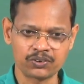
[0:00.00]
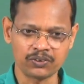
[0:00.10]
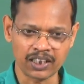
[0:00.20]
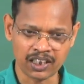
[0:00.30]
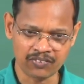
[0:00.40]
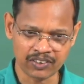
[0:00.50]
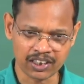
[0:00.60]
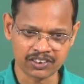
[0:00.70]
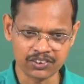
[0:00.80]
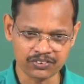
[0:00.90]
to identify the
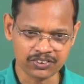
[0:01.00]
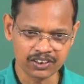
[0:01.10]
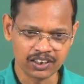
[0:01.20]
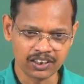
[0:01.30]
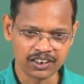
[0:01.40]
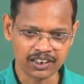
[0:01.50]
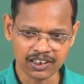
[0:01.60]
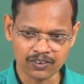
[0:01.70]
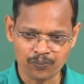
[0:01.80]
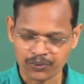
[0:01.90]
residues, right.